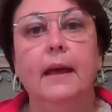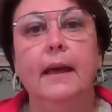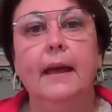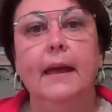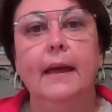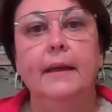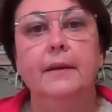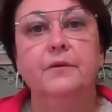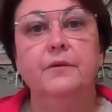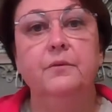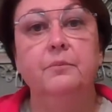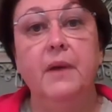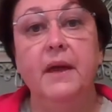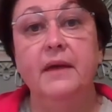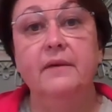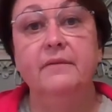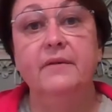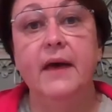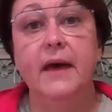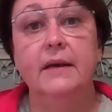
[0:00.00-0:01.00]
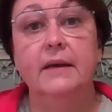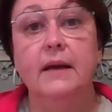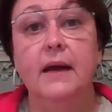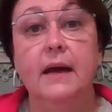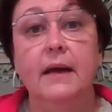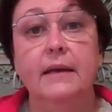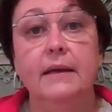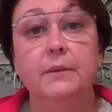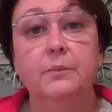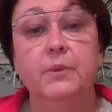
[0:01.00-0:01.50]
and may have had an
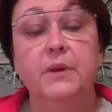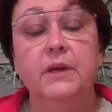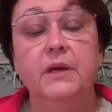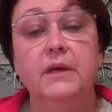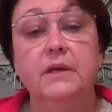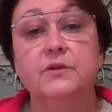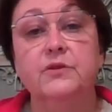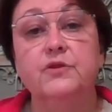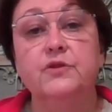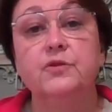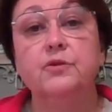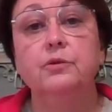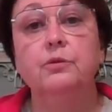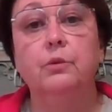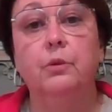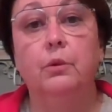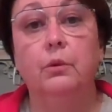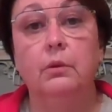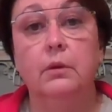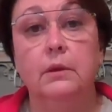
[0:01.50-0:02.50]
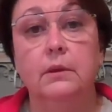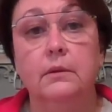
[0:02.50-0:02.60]
IEP in school